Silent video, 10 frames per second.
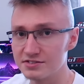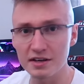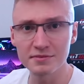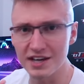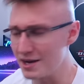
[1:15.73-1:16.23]

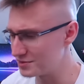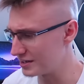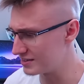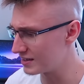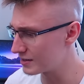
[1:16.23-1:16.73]
sometimes
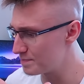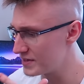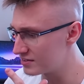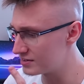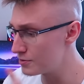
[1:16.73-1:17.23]
I think,
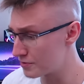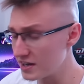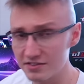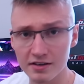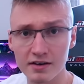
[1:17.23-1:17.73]
is the
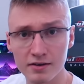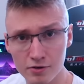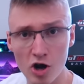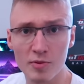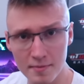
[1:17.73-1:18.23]
Razer
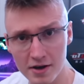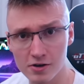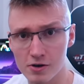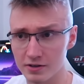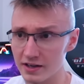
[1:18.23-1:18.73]
Chroma
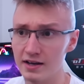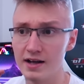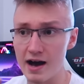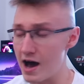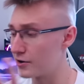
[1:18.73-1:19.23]
mug holder.
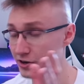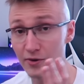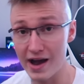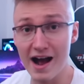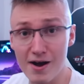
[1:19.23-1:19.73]
I don't
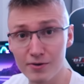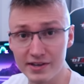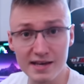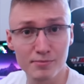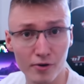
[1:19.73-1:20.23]
know how
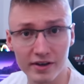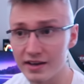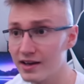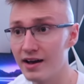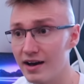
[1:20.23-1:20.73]
he bought
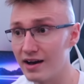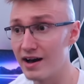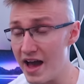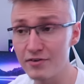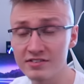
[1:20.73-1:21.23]
it,
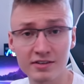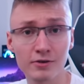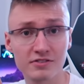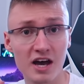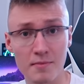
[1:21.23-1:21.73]
uh, every
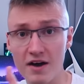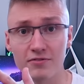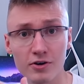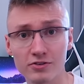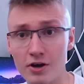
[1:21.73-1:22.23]
single time
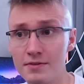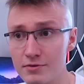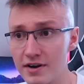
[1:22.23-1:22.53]
I've looked on the